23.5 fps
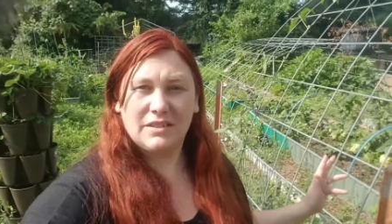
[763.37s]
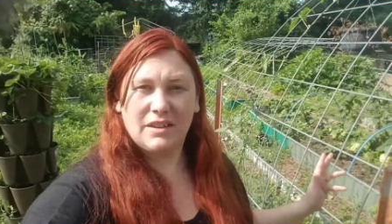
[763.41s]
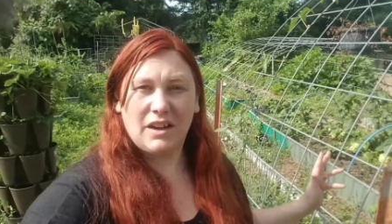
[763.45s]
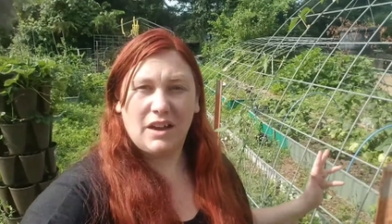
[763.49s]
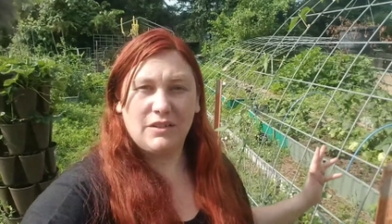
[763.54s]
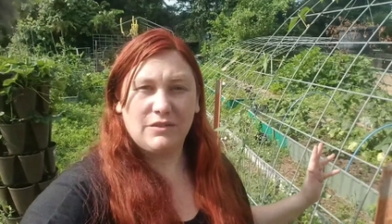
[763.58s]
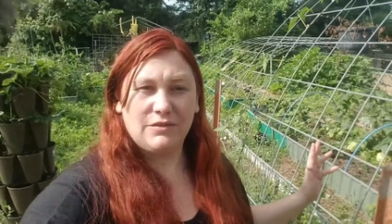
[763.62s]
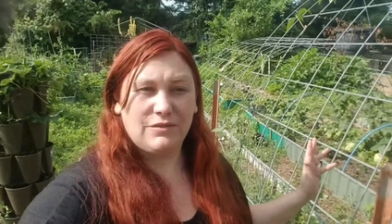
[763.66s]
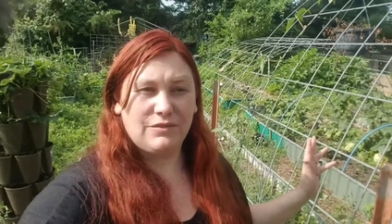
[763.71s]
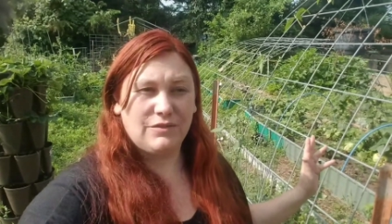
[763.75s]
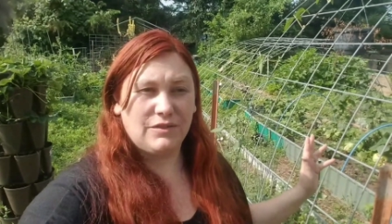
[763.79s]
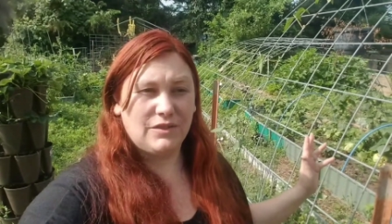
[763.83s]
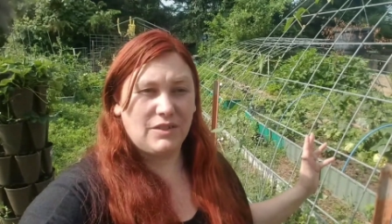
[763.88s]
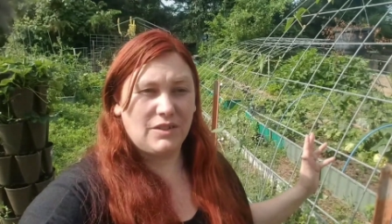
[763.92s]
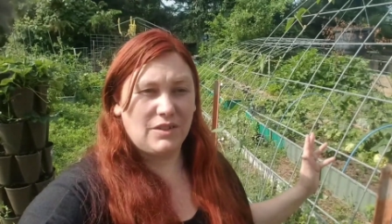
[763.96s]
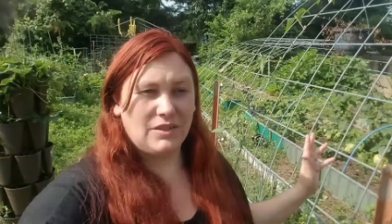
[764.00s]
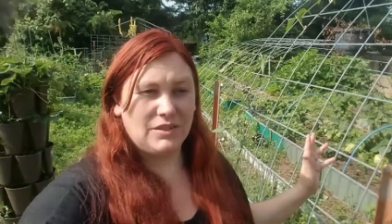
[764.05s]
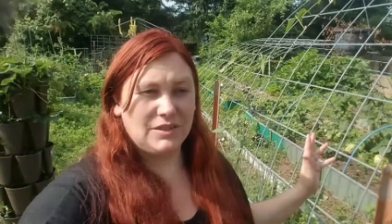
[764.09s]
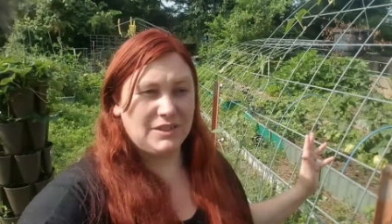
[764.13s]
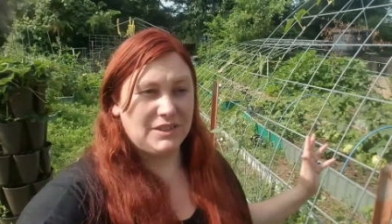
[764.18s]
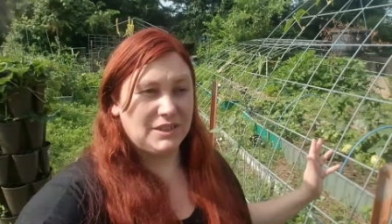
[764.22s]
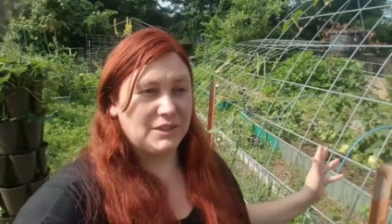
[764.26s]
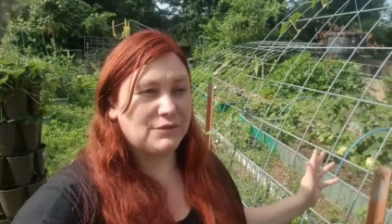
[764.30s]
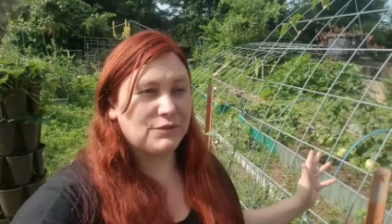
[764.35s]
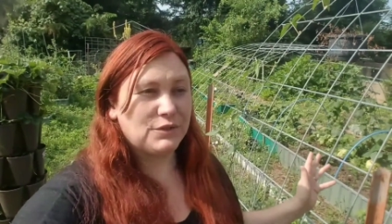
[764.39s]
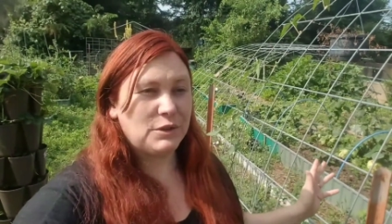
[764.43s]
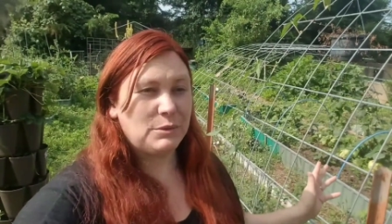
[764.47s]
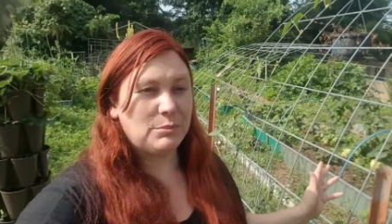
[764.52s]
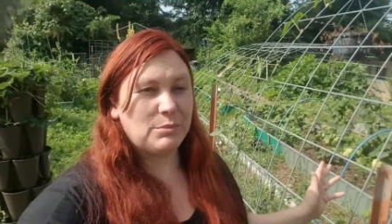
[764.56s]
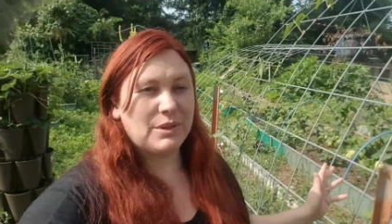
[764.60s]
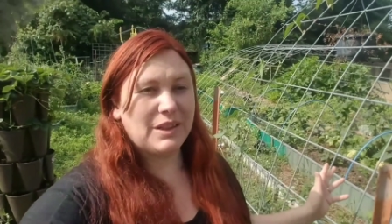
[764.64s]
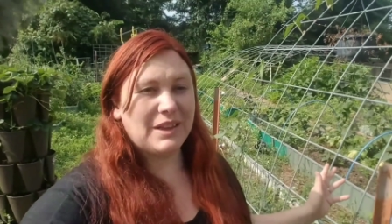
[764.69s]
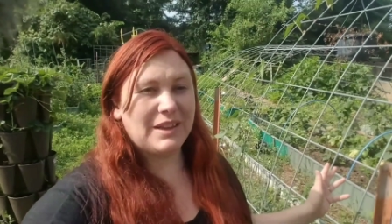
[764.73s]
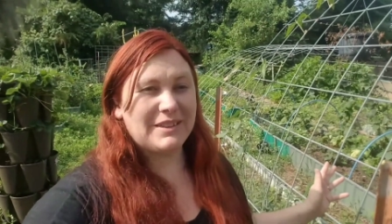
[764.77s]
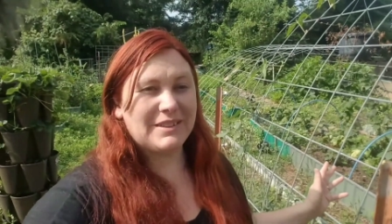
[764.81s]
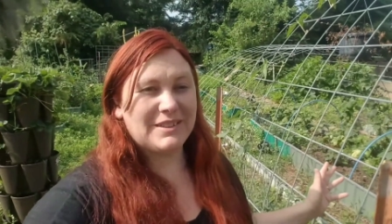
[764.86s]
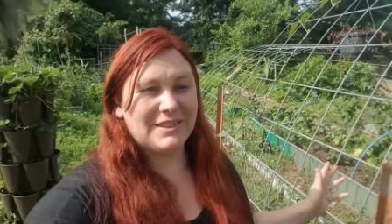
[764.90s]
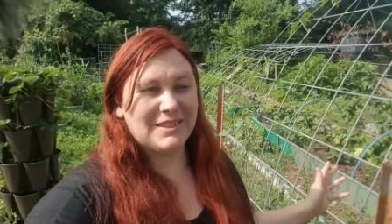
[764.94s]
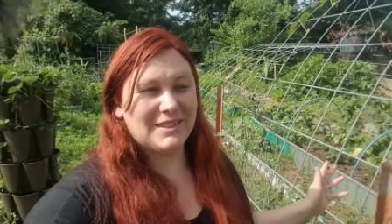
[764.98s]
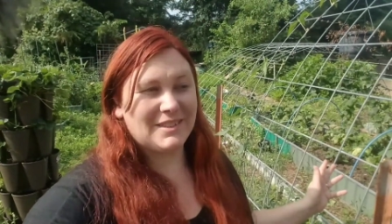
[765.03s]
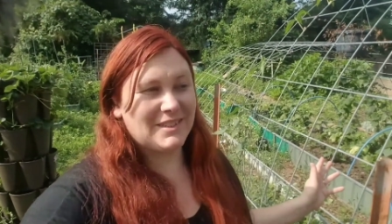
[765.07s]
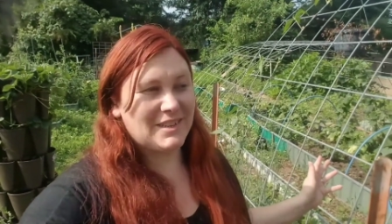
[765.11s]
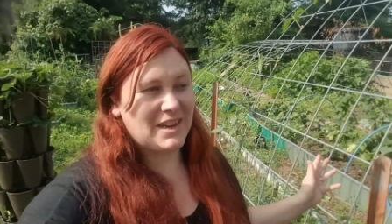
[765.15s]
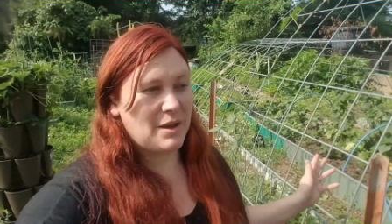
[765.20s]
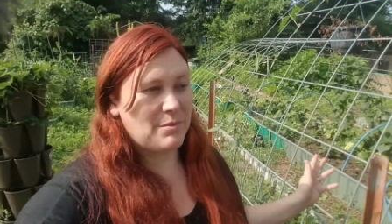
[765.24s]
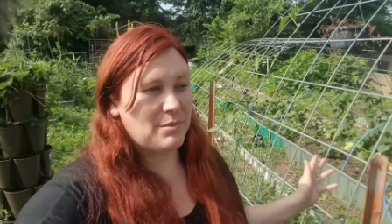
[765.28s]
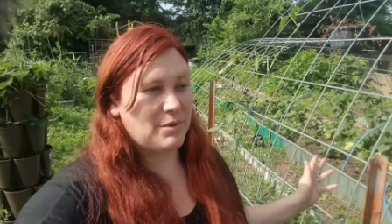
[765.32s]
of different plants this
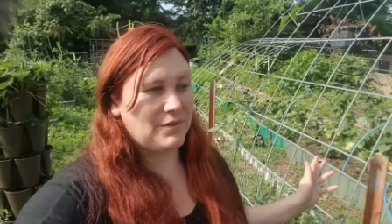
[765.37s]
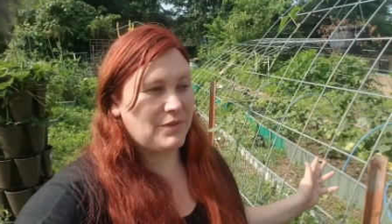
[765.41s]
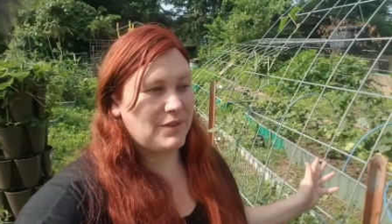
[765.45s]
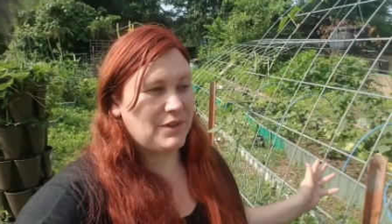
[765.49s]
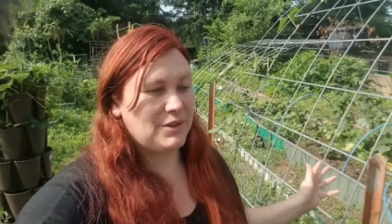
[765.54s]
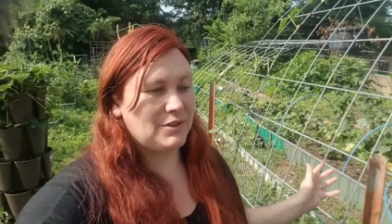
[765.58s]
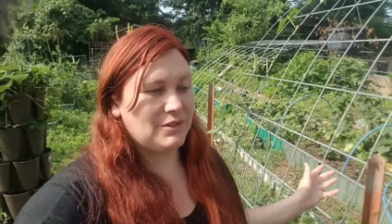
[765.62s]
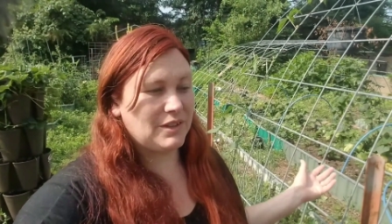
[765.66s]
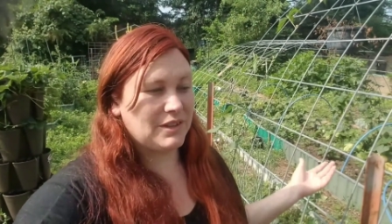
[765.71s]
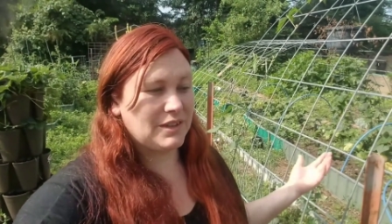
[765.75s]
time of year.